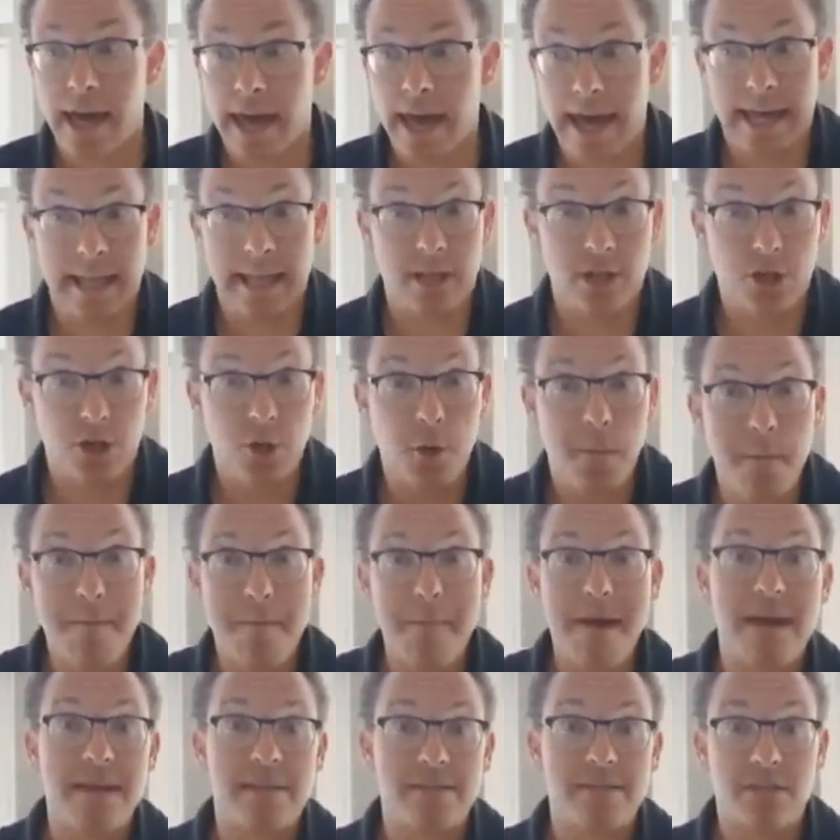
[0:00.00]
And you
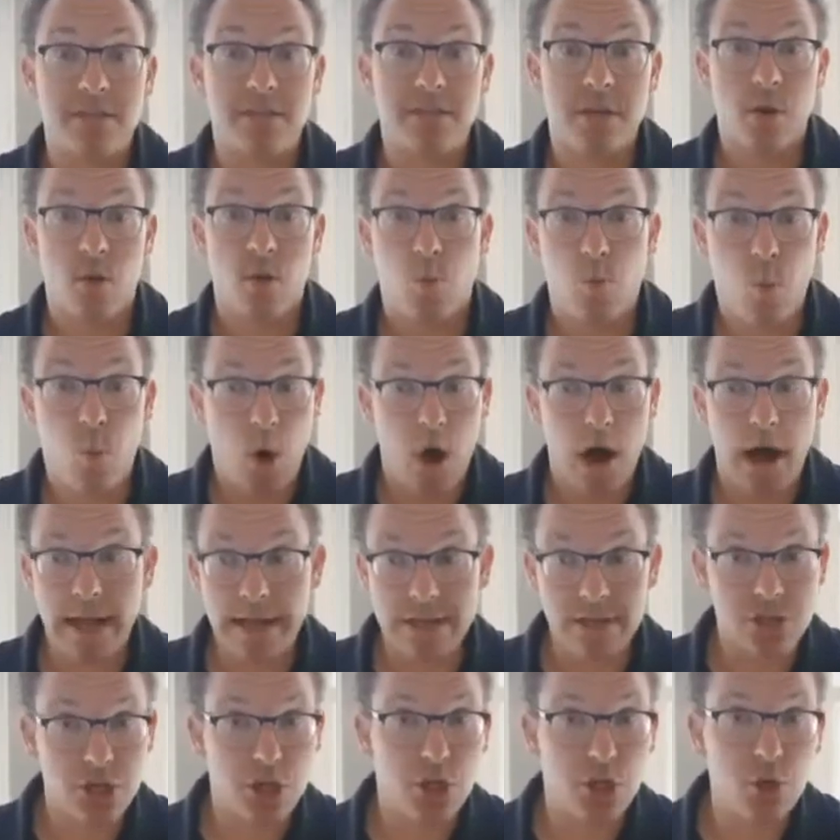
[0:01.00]
miss
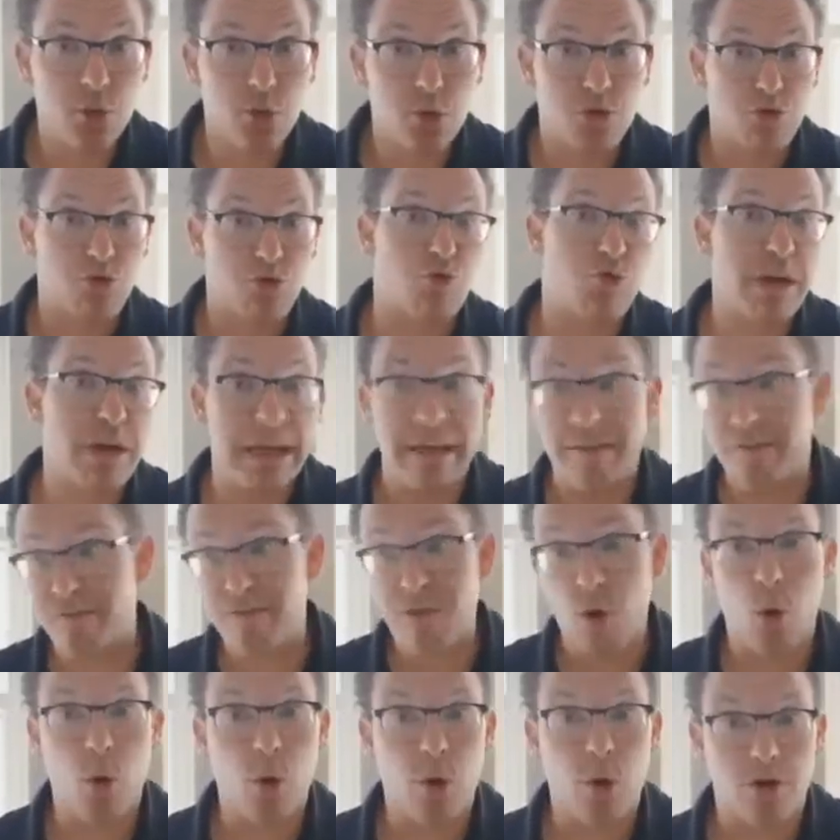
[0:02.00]
1, 2, 3,
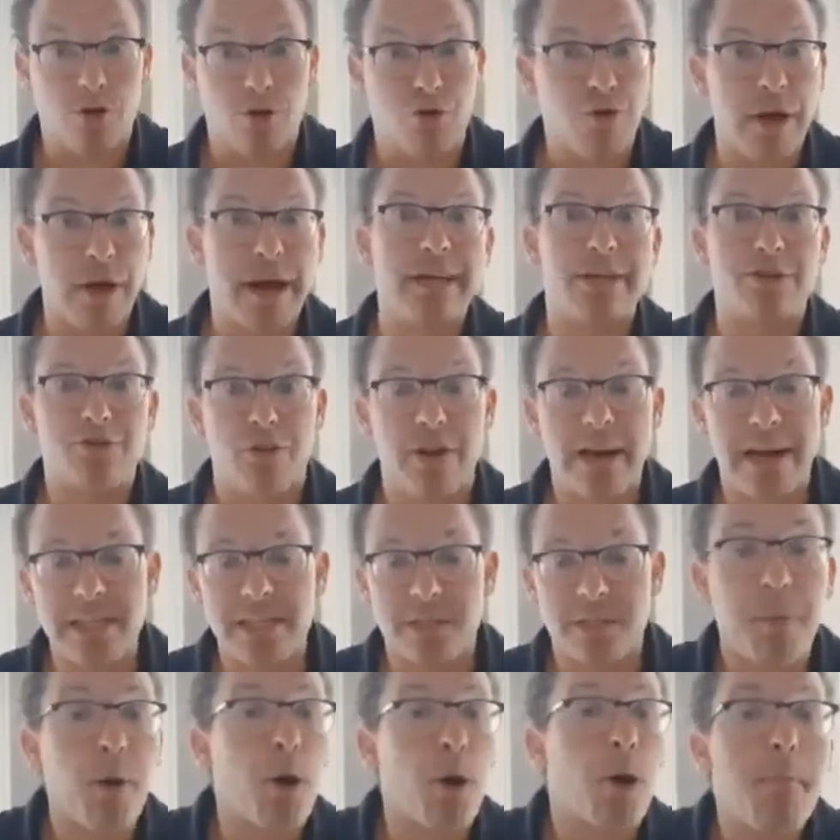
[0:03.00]
4 great
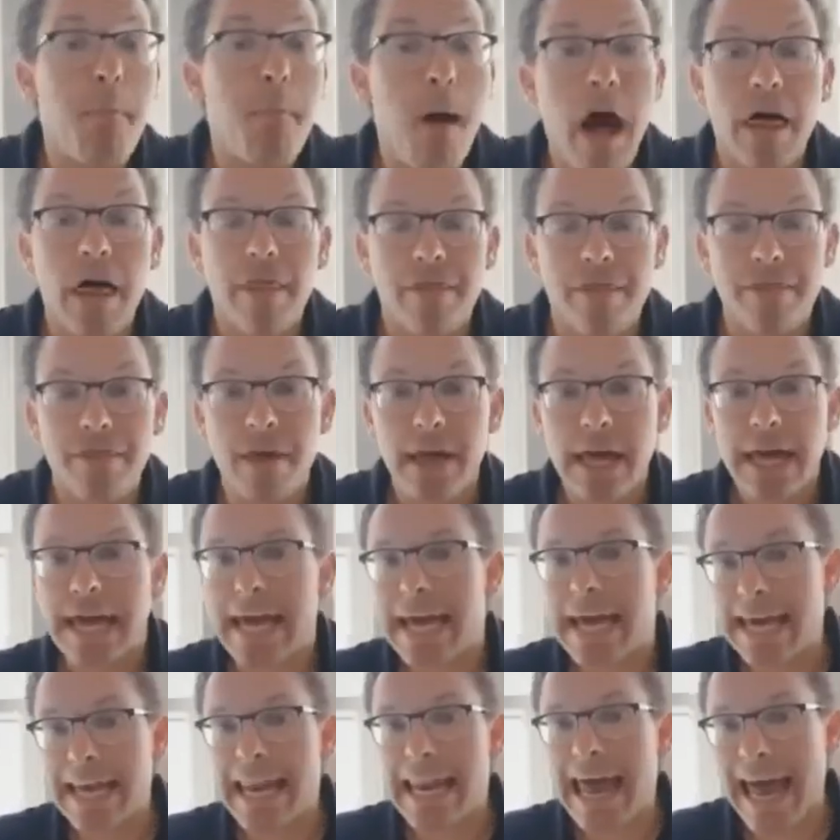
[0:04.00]
trades per month.
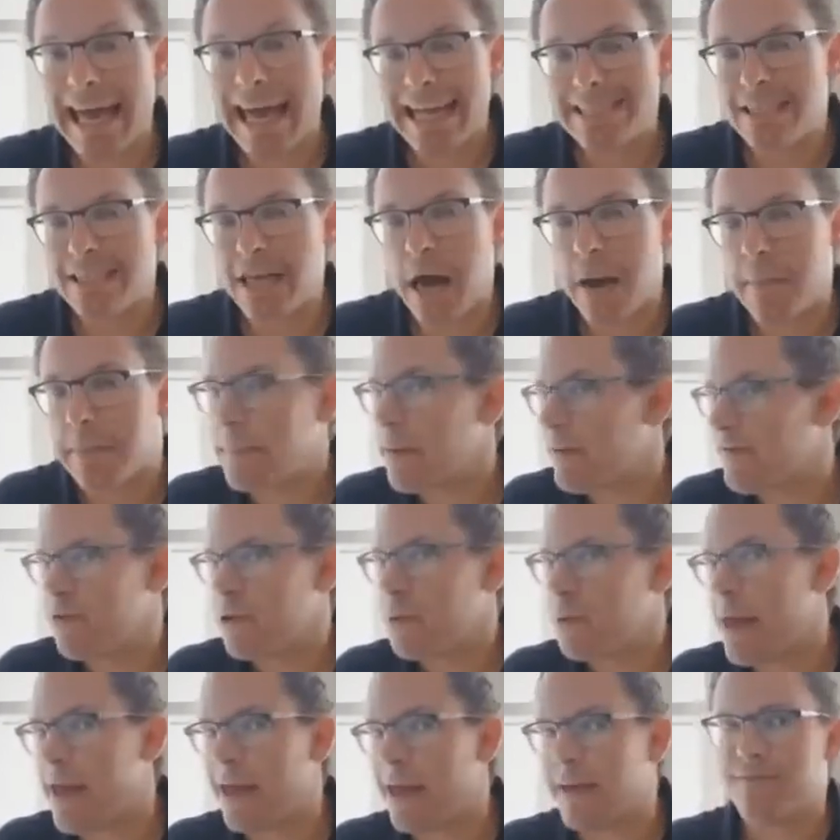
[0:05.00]
It adds up. If
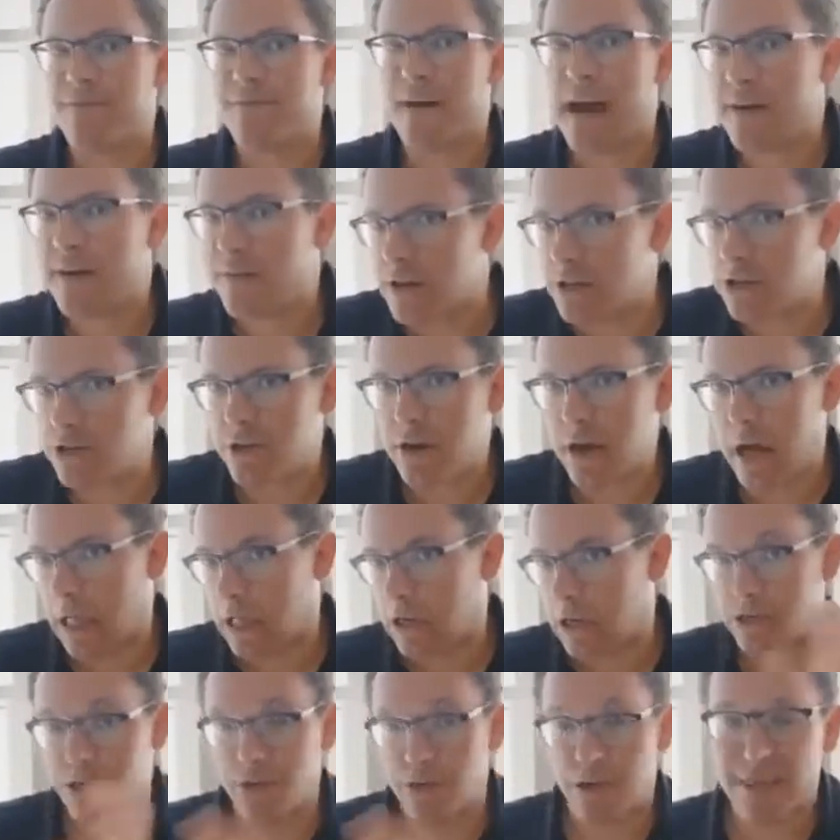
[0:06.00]
you make
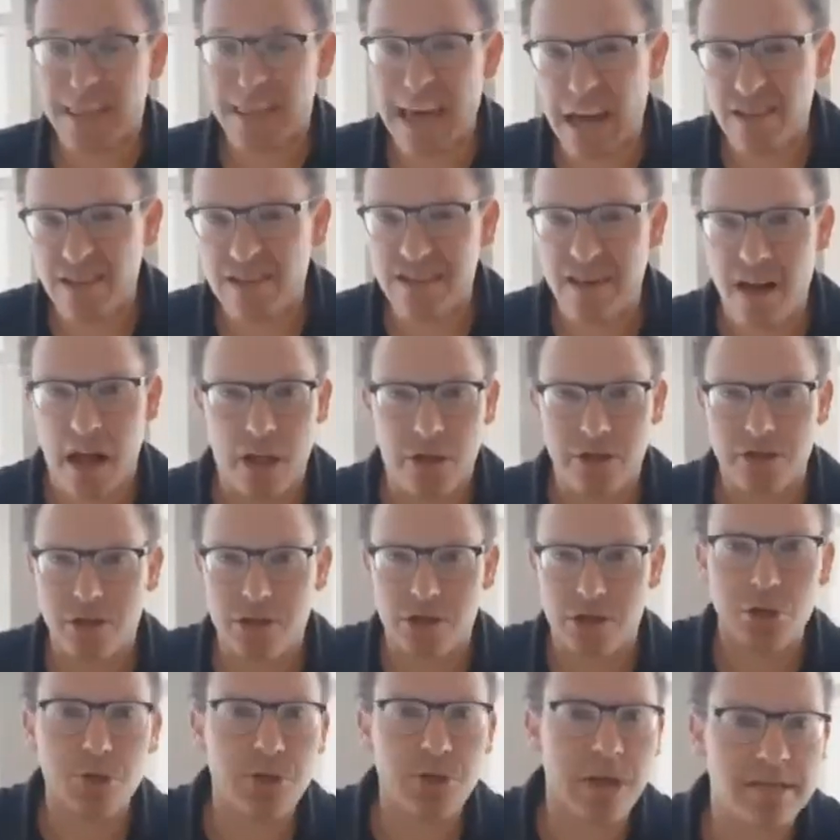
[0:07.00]
$500 or $1,000 or
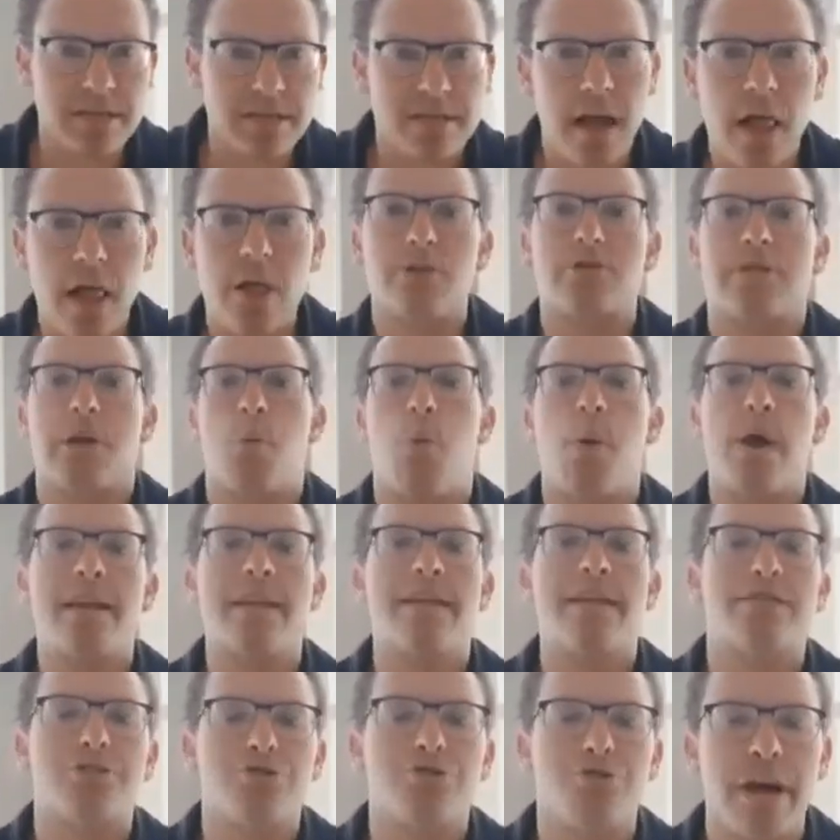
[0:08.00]
$2,000 on one
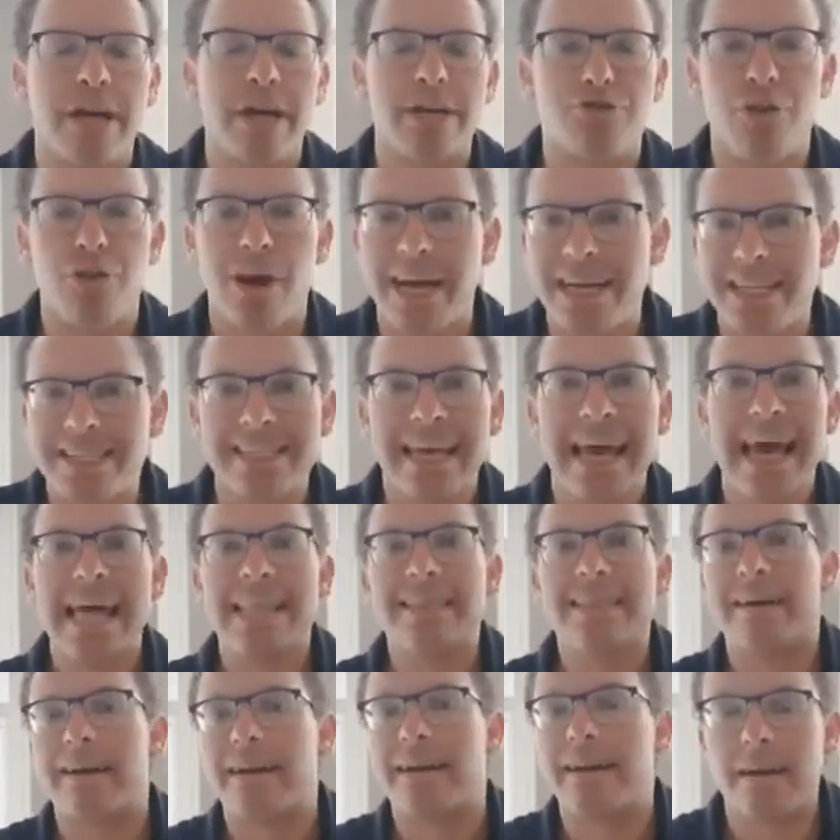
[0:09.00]
of these great trades
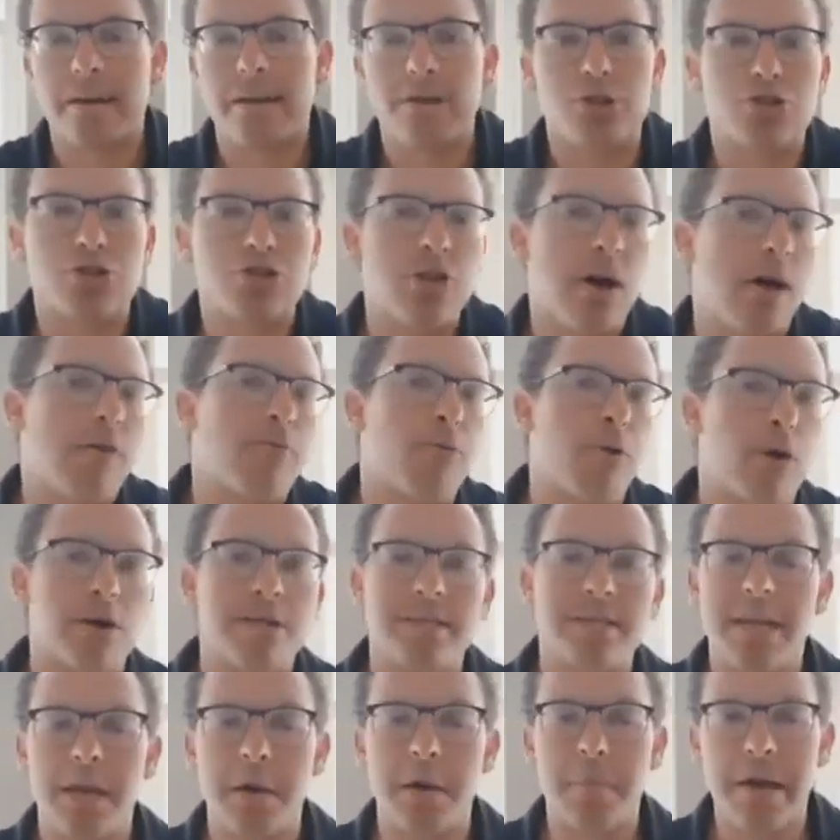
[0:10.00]
that another software
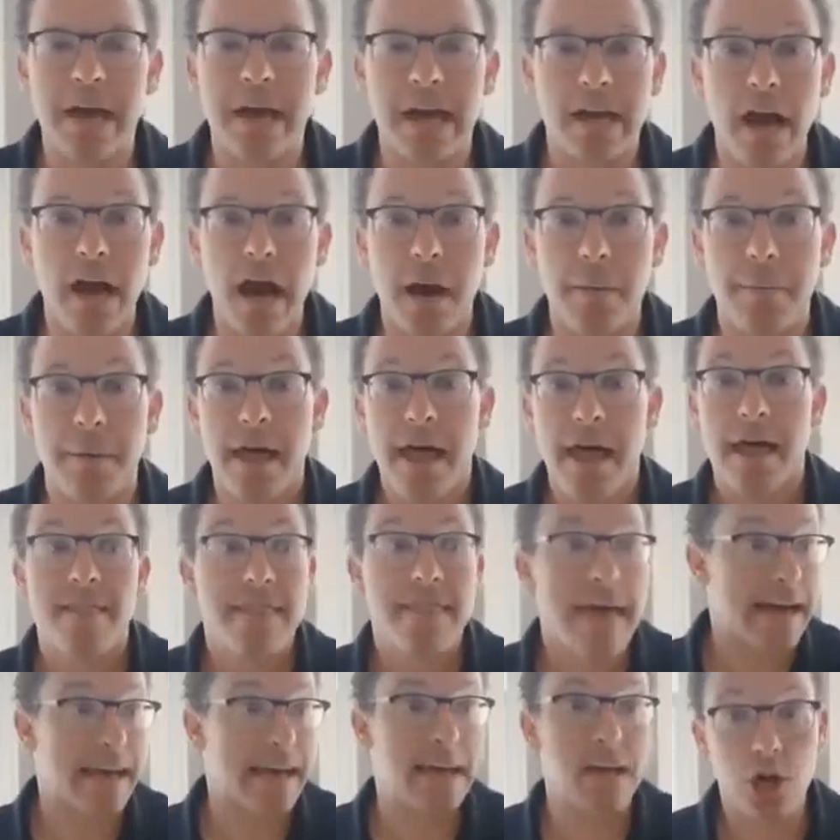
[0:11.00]
didn't pick up,
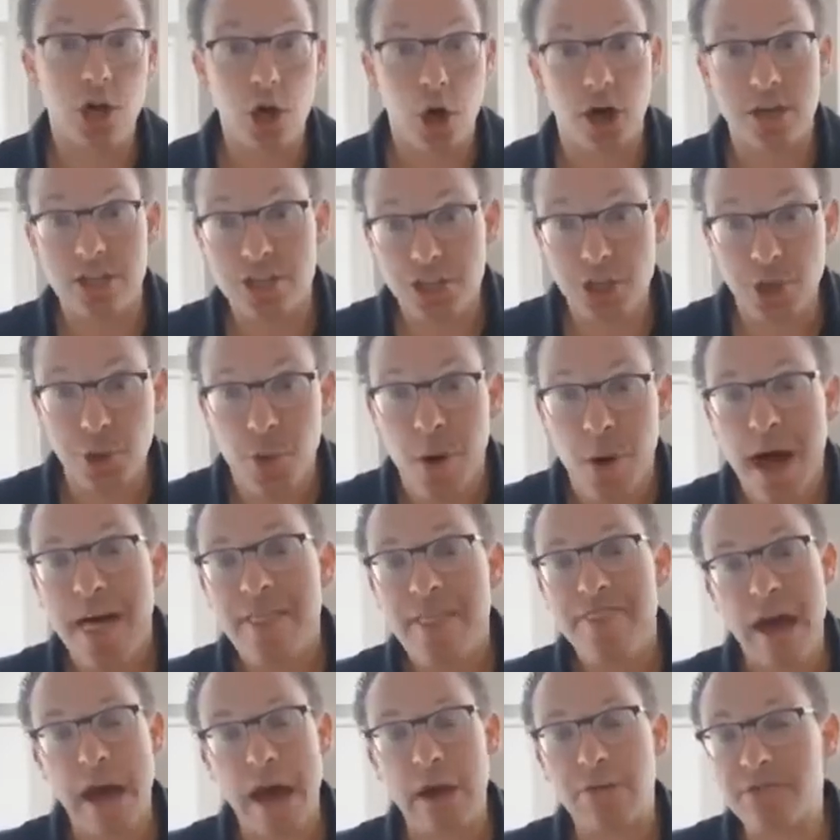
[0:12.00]
that can cost you
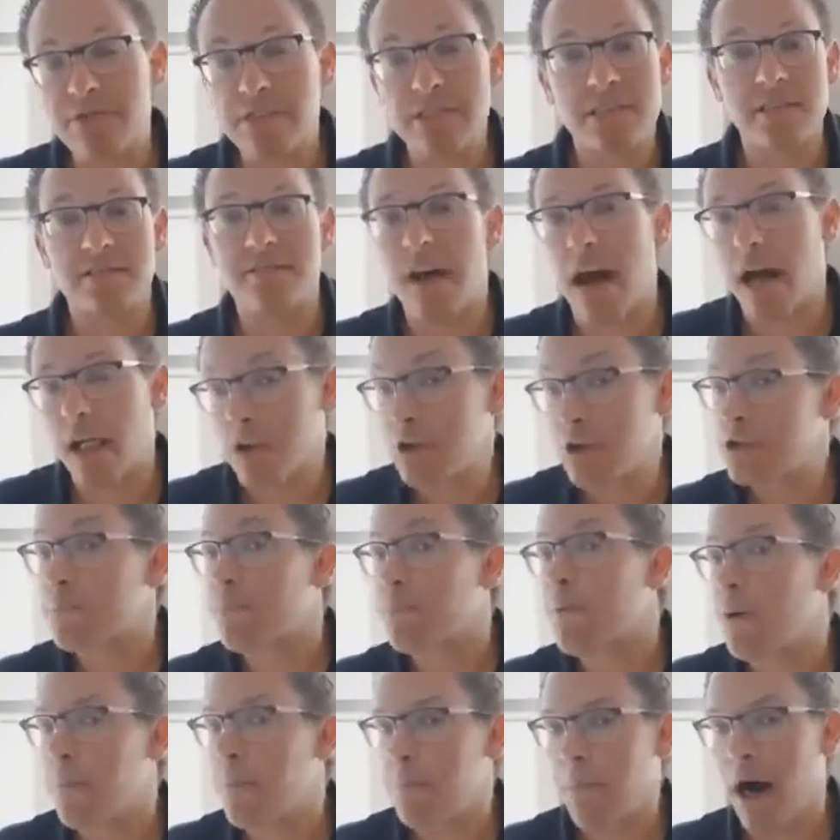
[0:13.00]
thousands of dollars
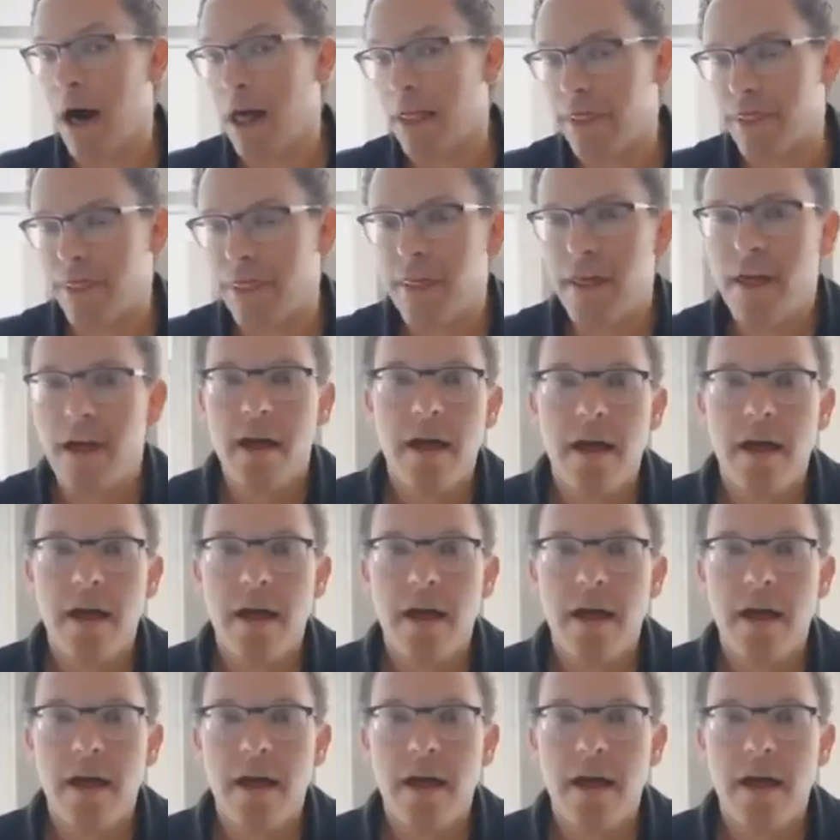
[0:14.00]
per month.